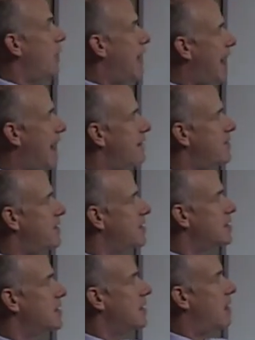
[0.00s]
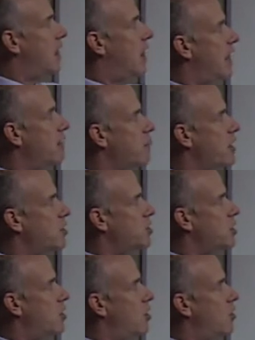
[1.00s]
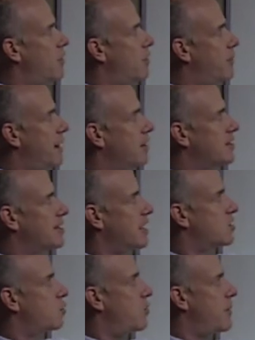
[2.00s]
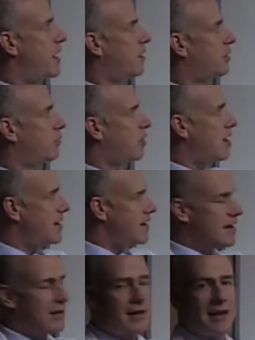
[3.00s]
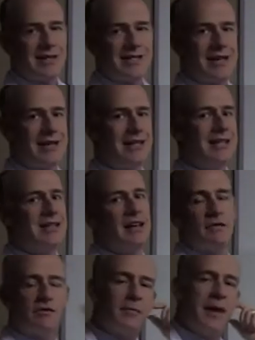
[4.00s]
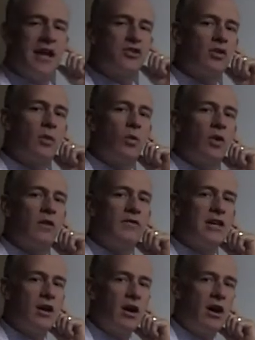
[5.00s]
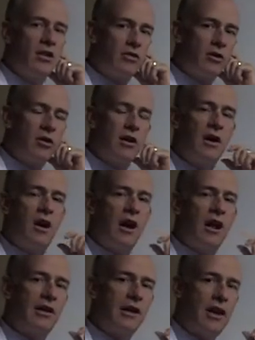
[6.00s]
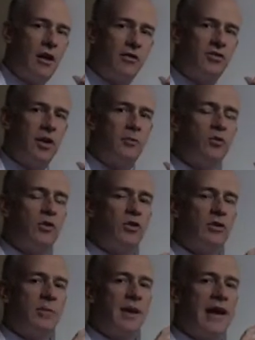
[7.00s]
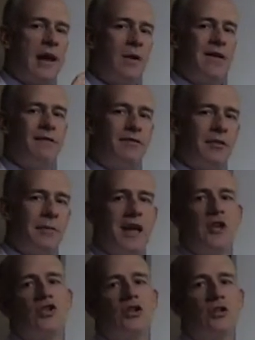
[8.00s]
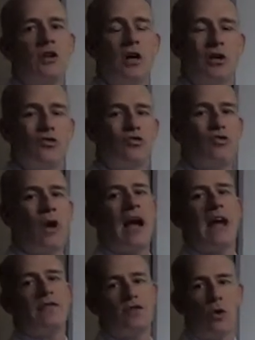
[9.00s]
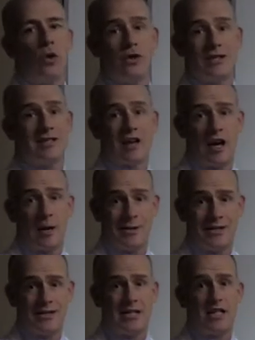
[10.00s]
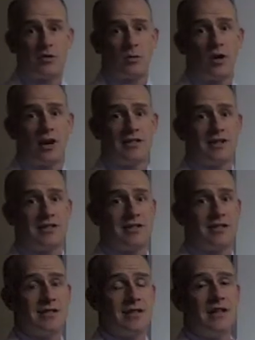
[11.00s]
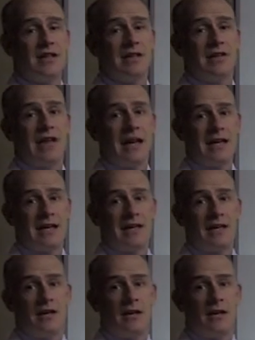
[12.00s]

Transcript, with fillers: if we have this high ratio omega-6 to omega-3, like I said, it leads to inflammation. On one of the other holiday health tips, we talked about how inflammation drives all these common disease processes like